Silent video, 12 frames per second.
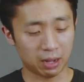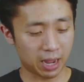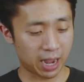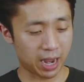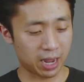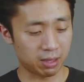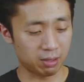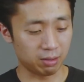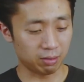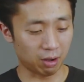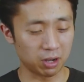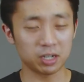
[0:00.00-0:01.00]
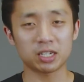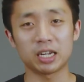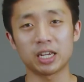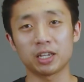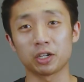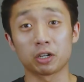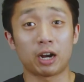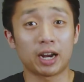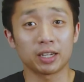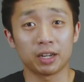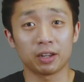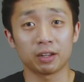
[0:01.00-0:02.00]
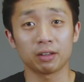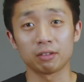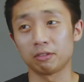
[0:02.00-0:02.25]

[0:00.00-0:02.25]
And honestly, you're grinding